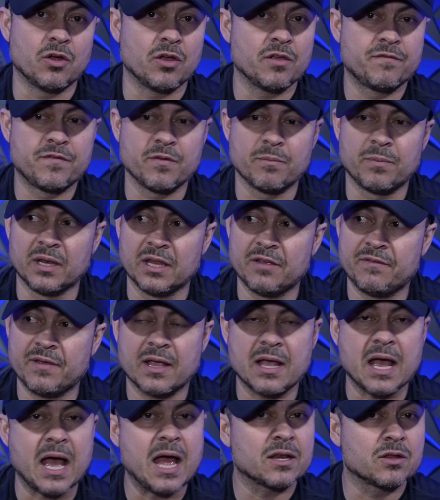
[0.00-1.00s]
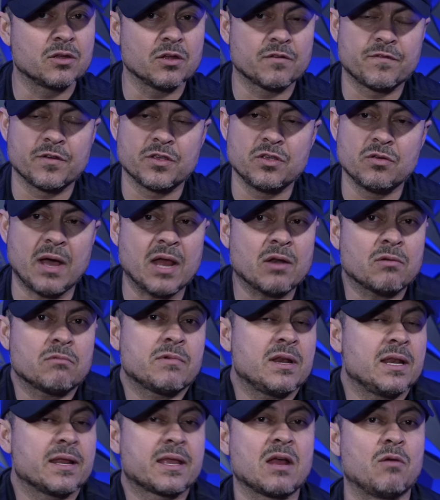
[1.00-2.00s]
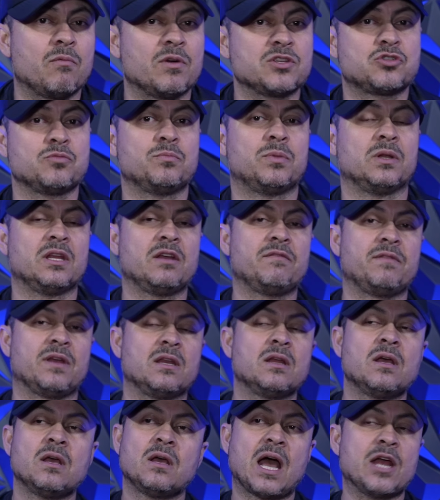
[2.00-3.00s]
know, if you believe in God, good for you. I don't really care what you believe in.